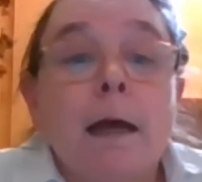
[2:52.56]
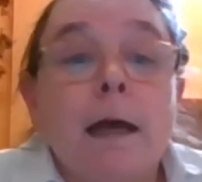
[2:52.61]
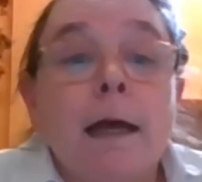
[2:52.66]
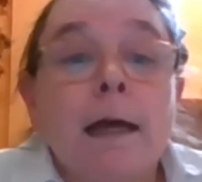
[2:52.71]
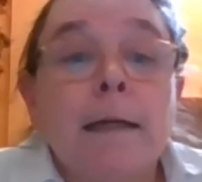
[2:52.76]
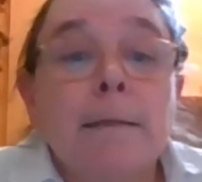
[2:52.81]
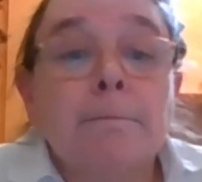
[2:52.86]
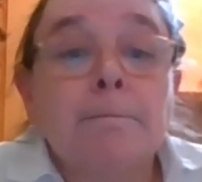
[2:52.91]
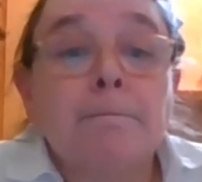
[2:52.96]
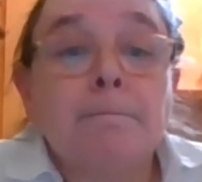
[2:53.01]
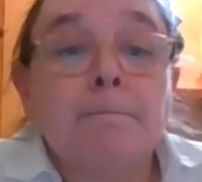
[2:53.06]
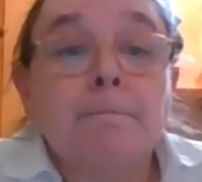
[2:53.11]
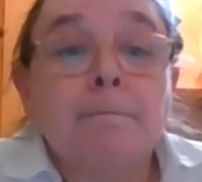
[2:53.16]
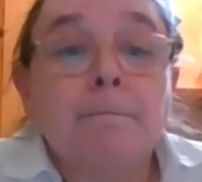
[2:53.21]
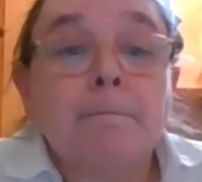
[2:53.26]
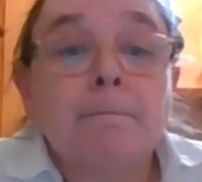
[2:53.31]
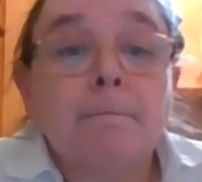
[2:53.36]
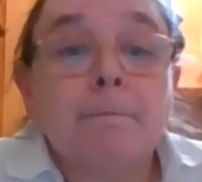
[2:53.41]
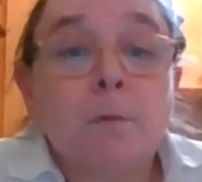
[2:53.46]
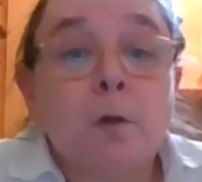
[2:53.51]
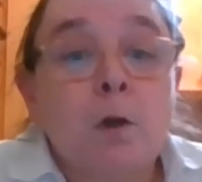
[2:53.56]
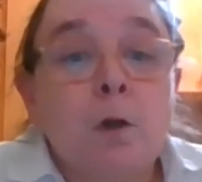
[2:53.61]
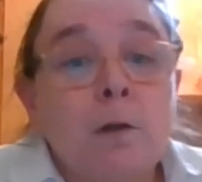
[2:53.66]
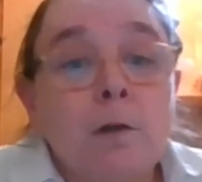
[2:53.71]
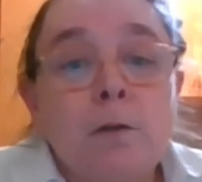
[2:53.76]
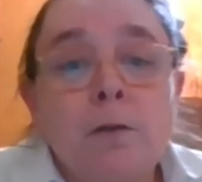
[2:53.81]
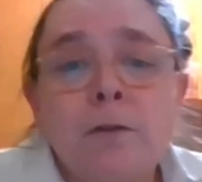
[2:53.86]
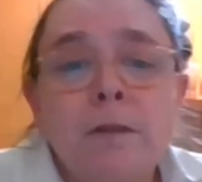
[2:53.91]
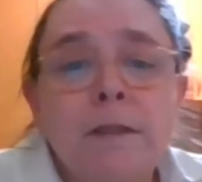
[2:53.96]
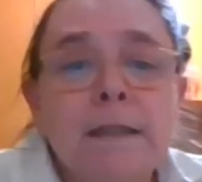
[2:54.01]
Um,
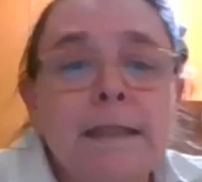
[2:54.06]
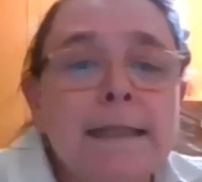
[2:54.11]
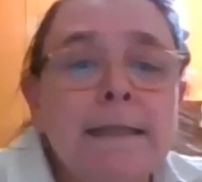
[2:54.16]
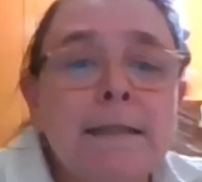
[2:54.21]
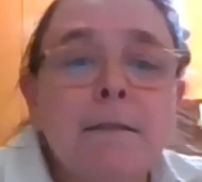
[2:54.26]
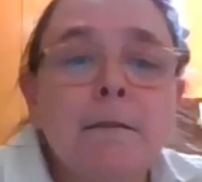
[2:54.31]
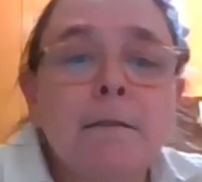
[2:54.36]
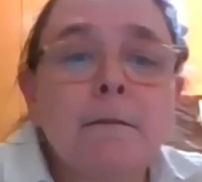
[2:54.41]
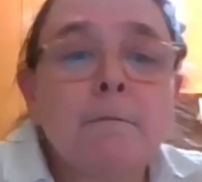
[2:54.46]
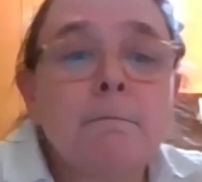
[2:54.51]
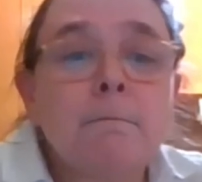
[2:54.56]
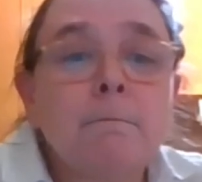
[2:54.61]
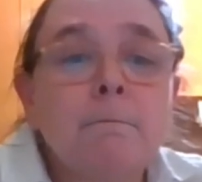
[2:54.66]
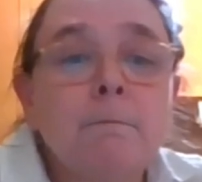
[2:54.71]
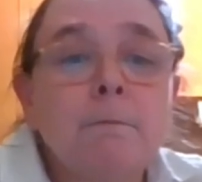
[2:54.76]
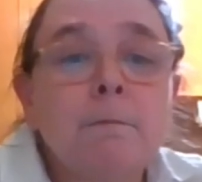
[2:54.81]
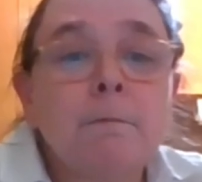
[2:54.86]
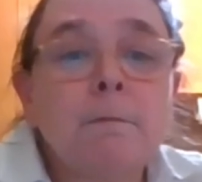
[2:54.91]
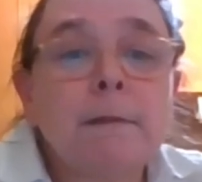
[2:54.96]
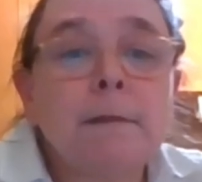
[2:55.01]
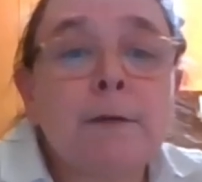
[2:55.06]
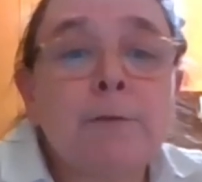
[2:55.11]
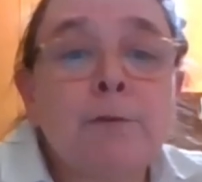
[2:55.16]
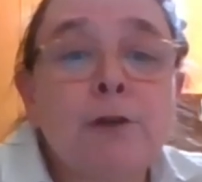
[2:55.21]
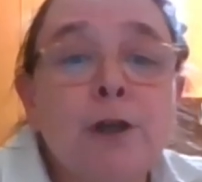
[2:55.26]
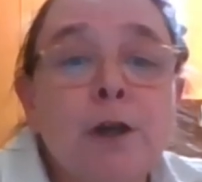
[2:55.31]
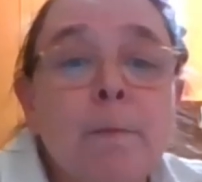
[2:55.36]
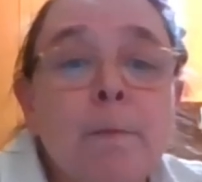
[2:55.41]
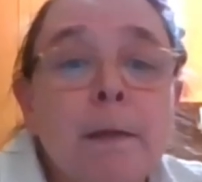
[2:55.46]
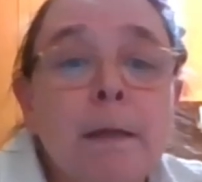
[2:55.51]
all of those things
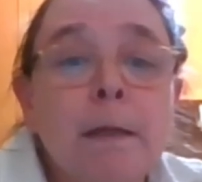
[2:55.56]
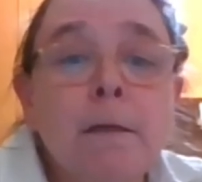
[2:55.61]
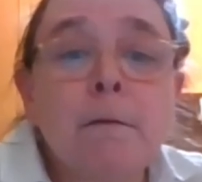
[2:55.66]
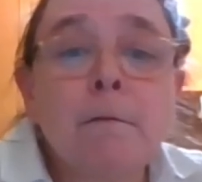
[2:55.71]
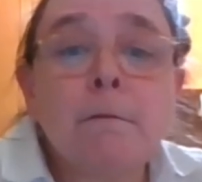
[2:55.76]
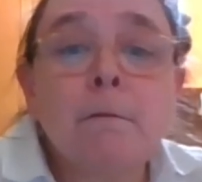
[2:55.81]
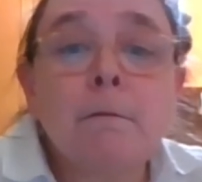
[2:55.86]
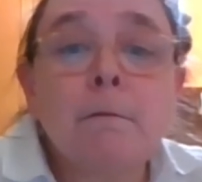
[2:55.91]
sound yummy.